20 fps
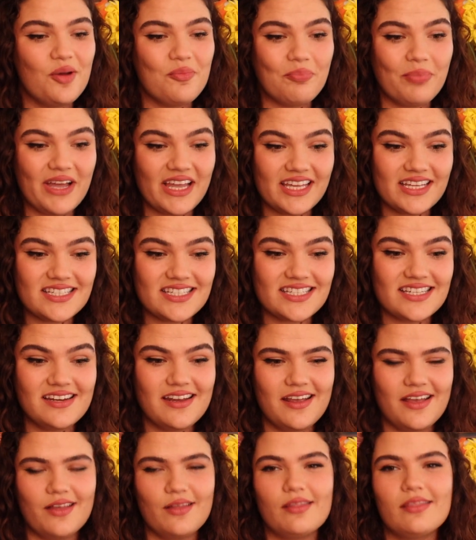But
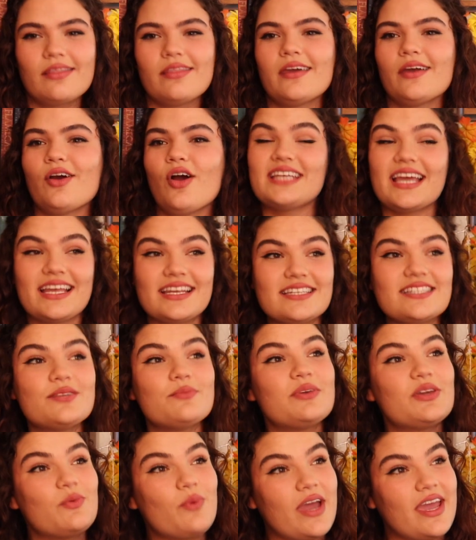there tend to
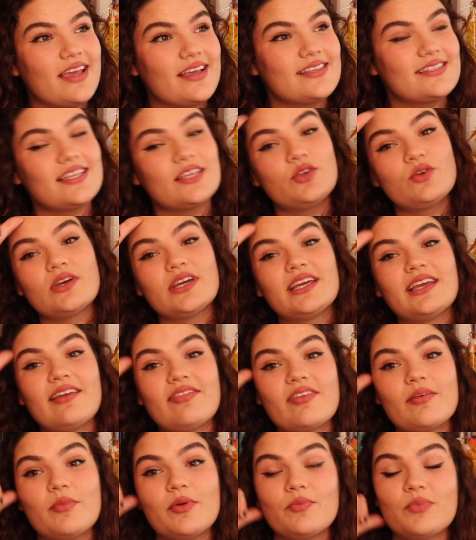be ways that you can
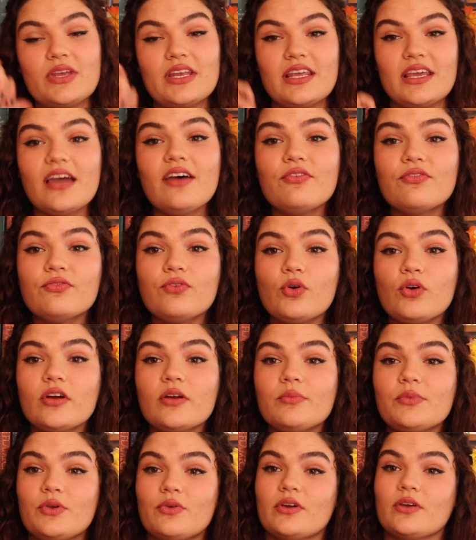get them in PDF
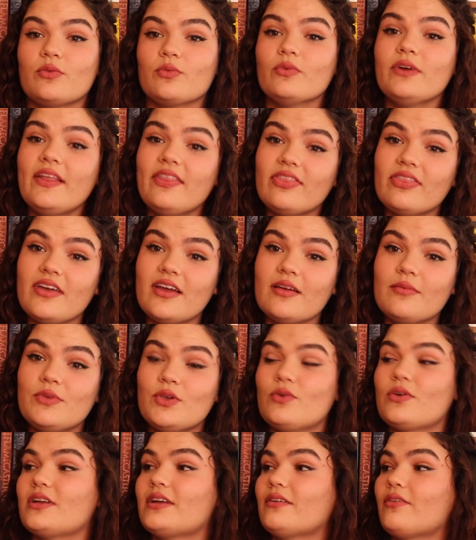form, you can rent them,
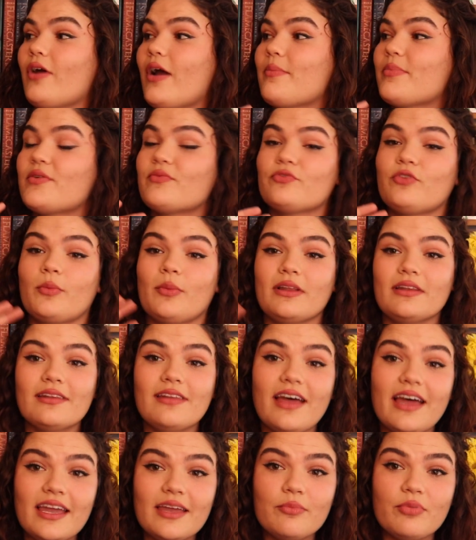you can grab them from a
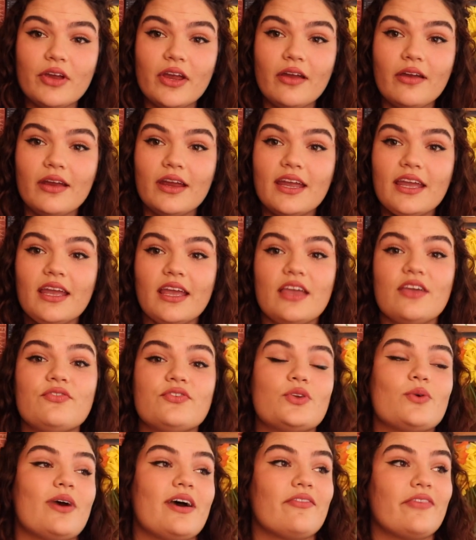library.
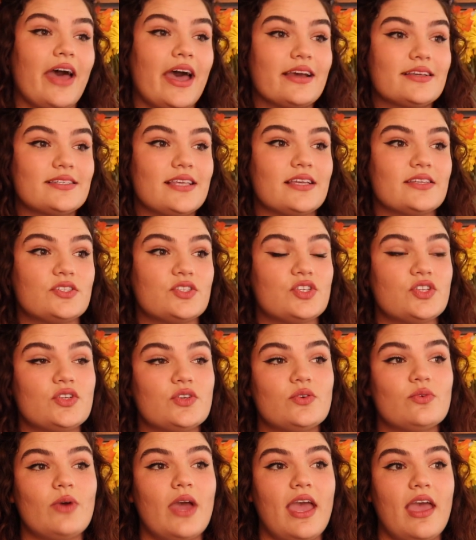If you have access
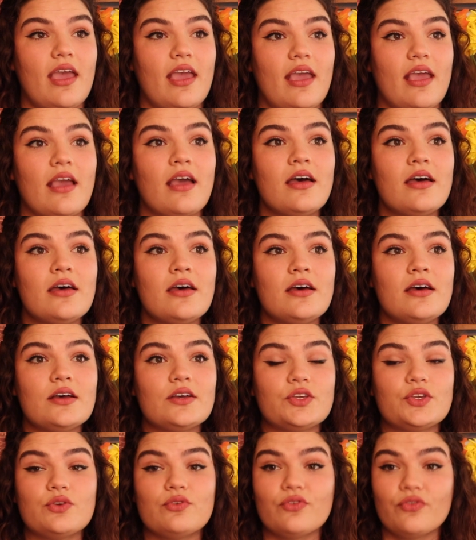to a
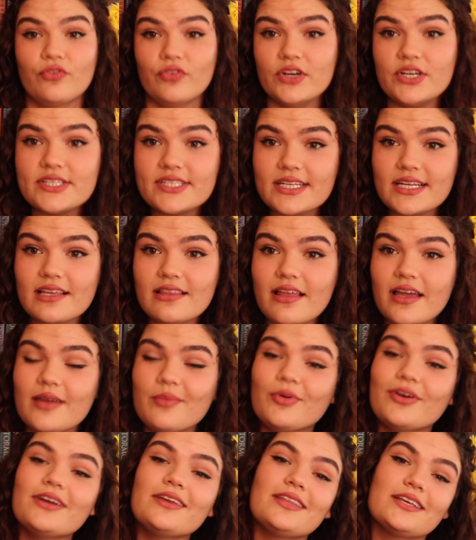university
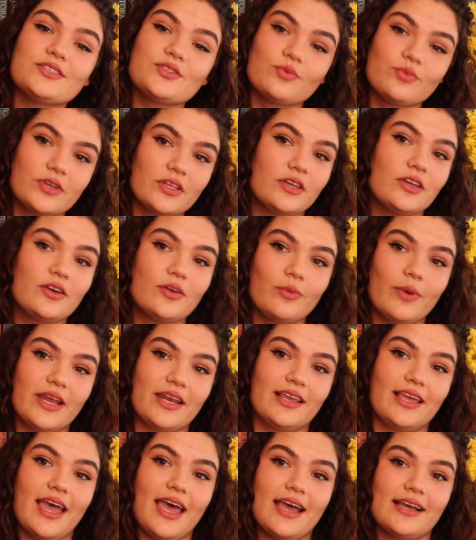library, that's a really good way
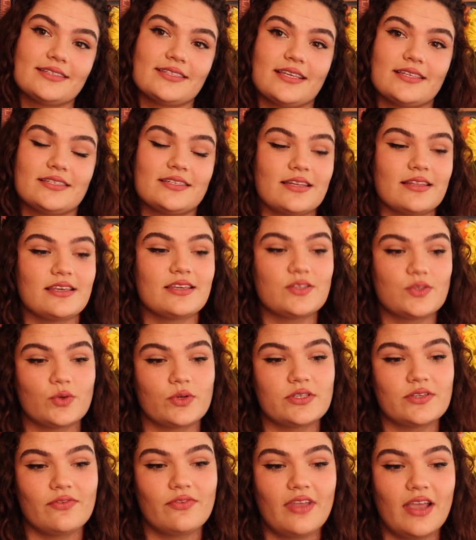to get access to these
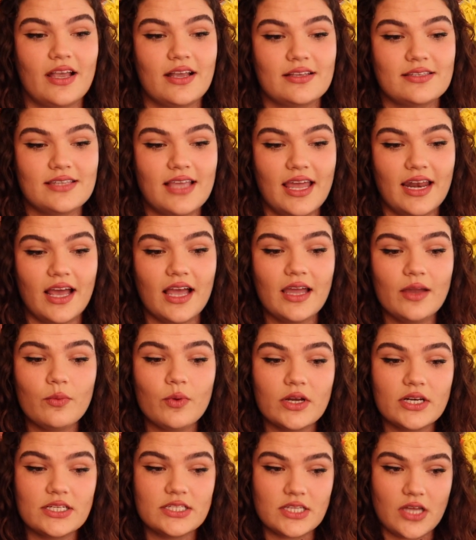sorts of things. And I
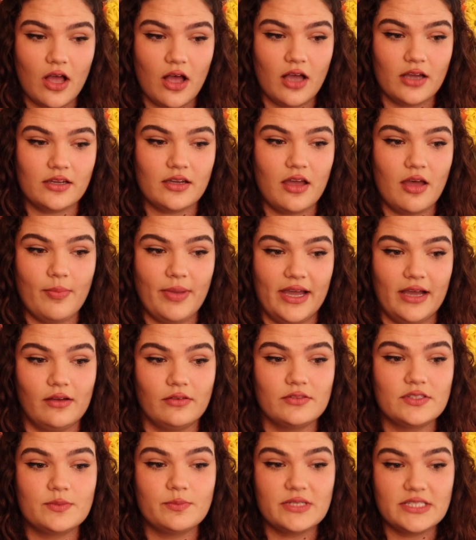want to talk
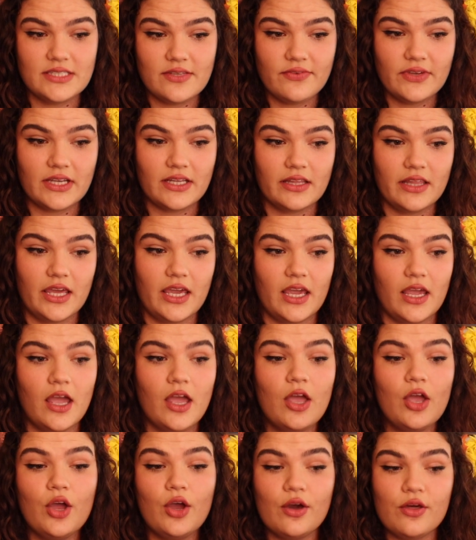about specifically
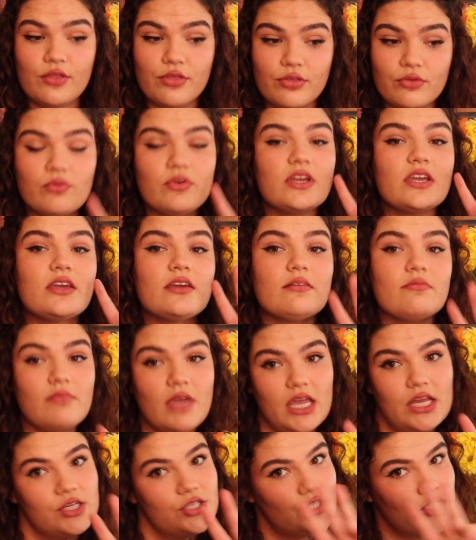3
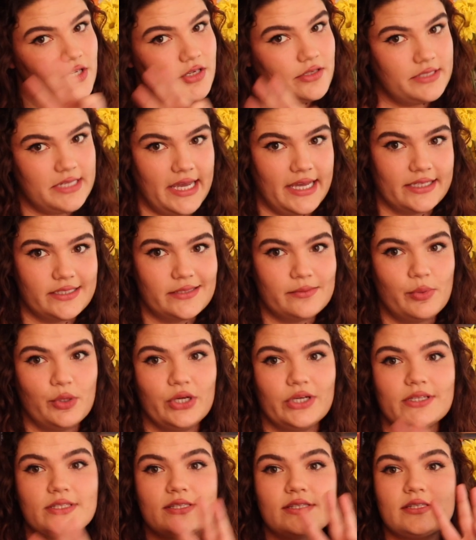major
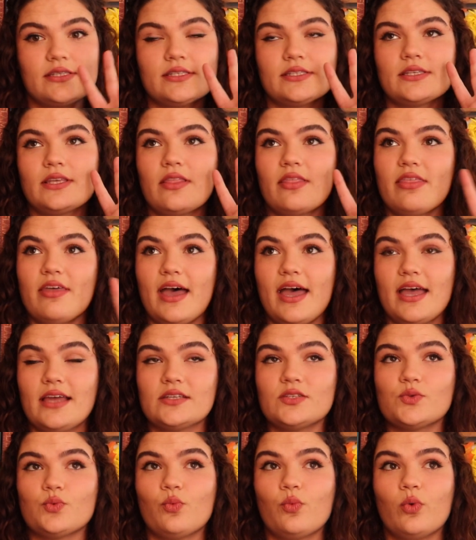textbooks
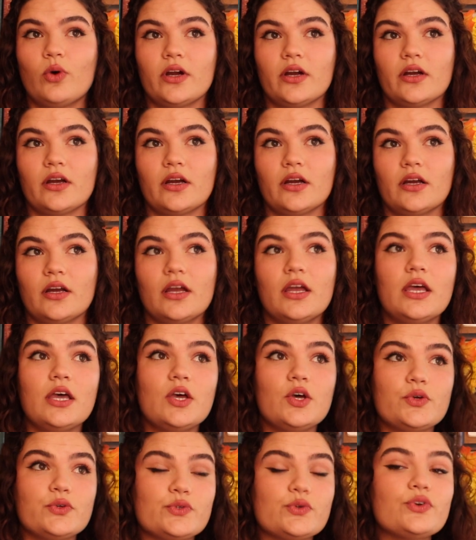that were
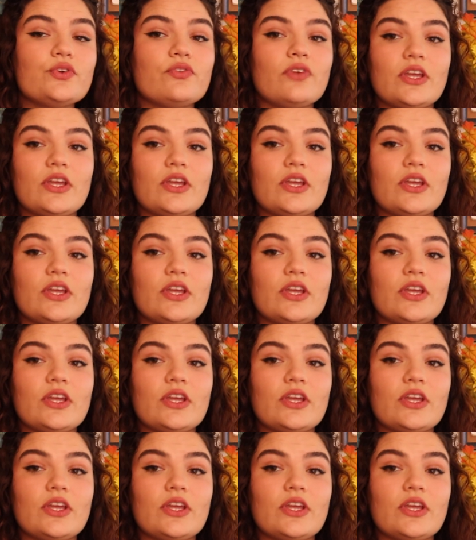sort of